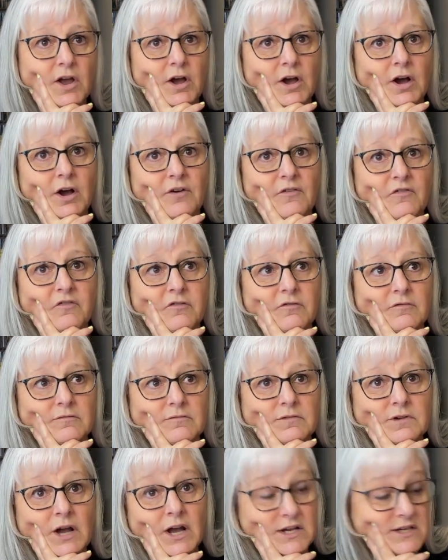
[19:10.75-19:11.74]
of
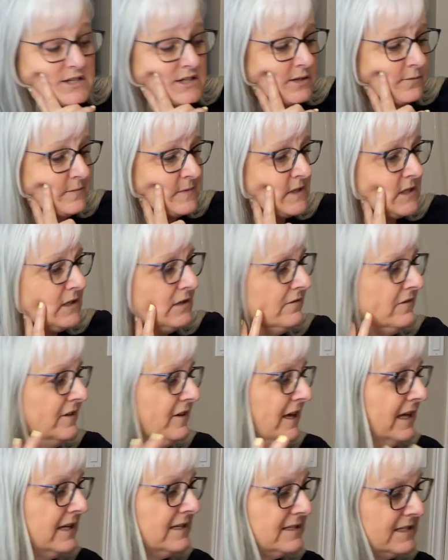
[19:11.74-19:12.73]
customs and if you
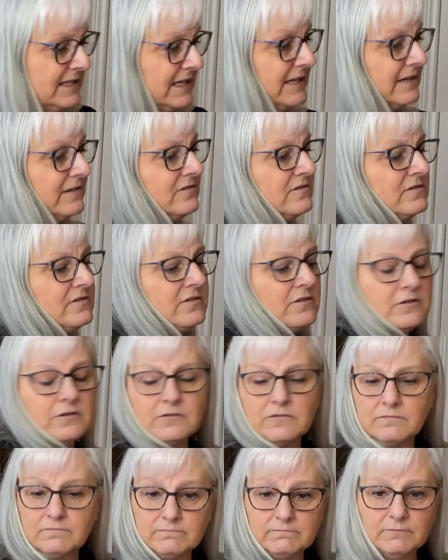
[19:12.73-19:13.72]
get dinged
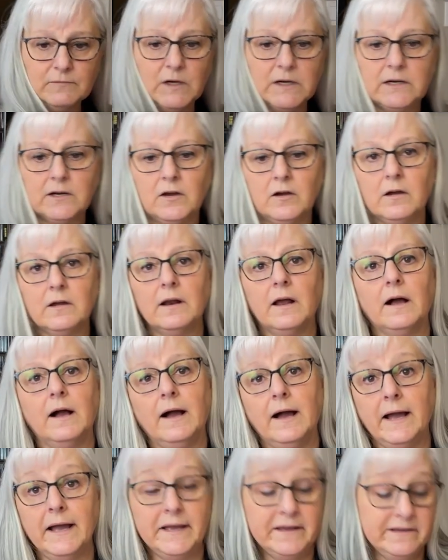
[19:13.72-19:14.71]
or whatnot,
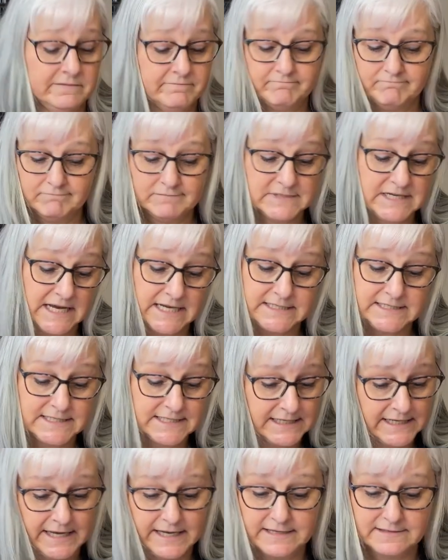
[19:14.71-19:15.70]
I tend
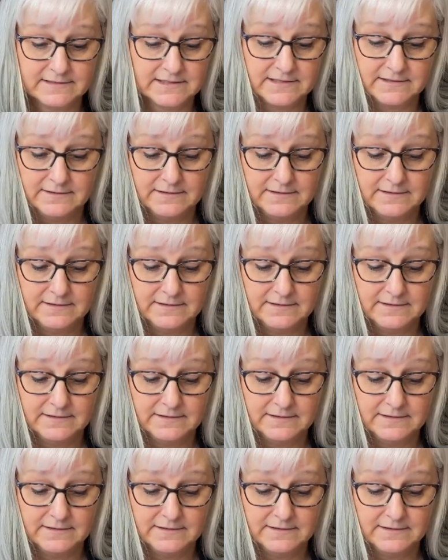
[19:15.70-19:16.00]
to get